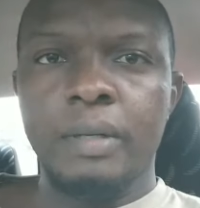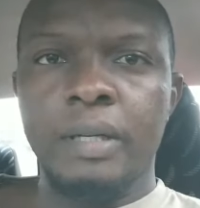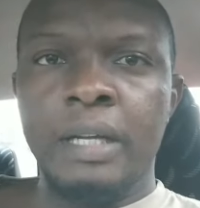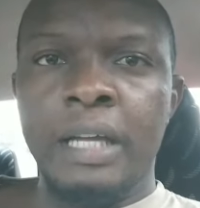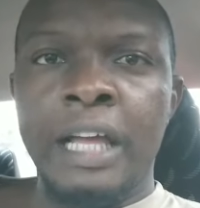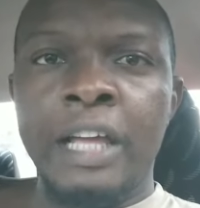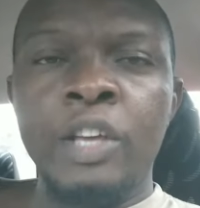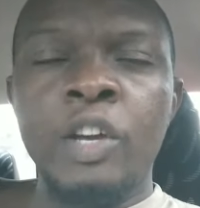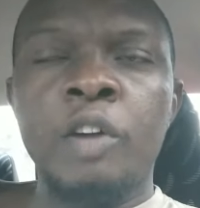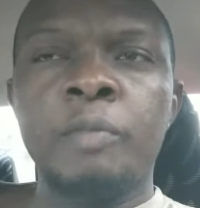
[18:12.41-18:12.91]
a
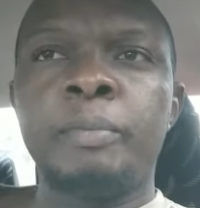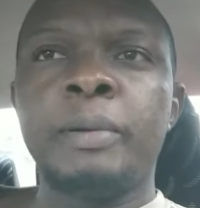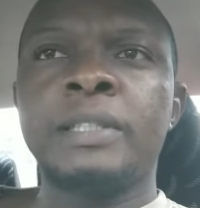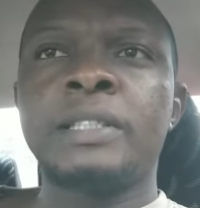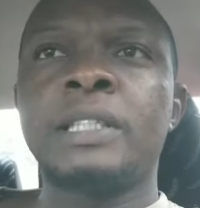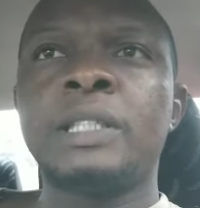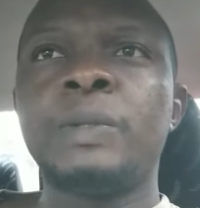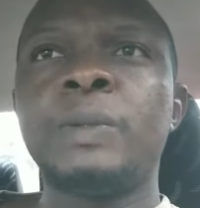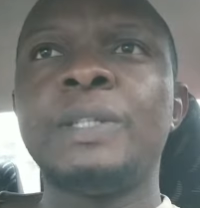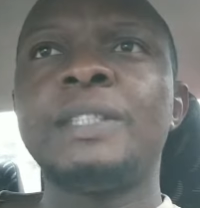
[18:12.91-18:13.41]
young
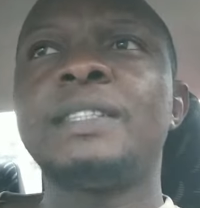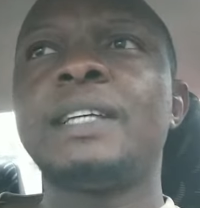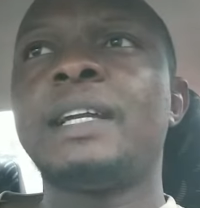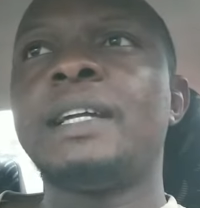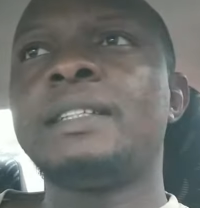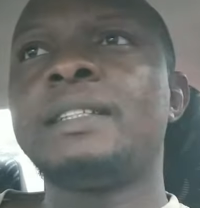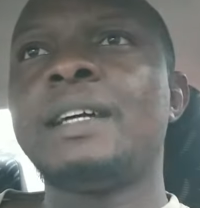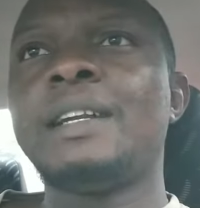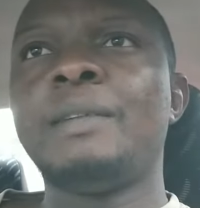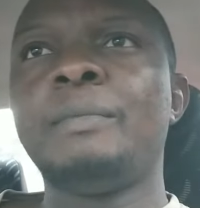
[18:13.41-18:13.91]
person who is
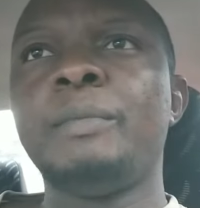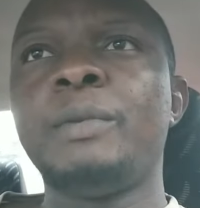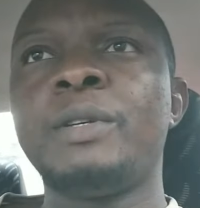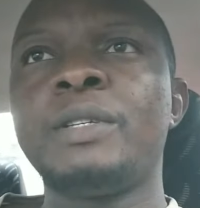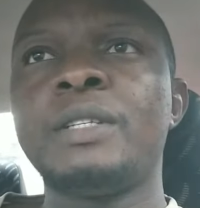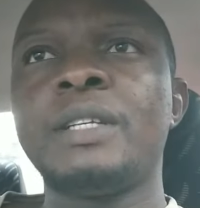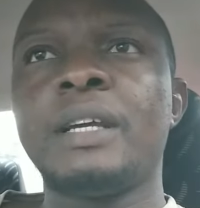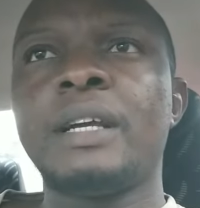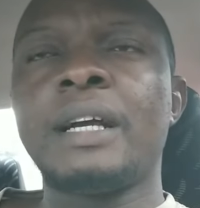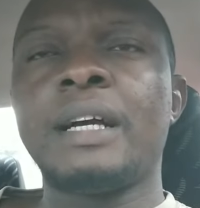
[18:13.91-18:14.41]
talented in
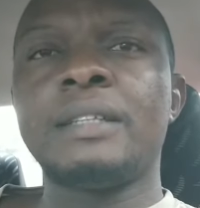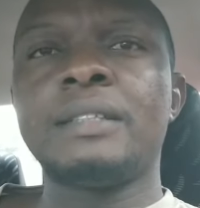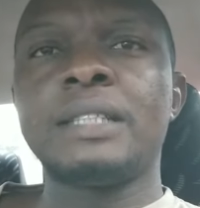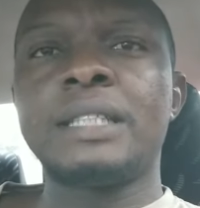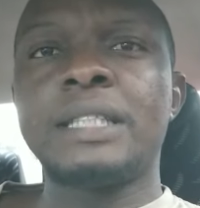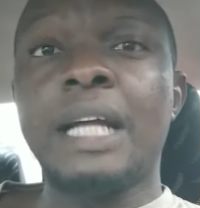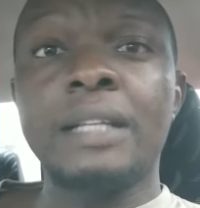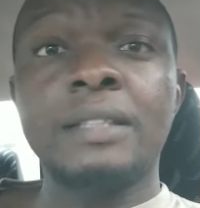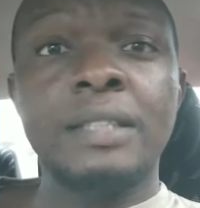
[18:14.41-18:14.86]
music can start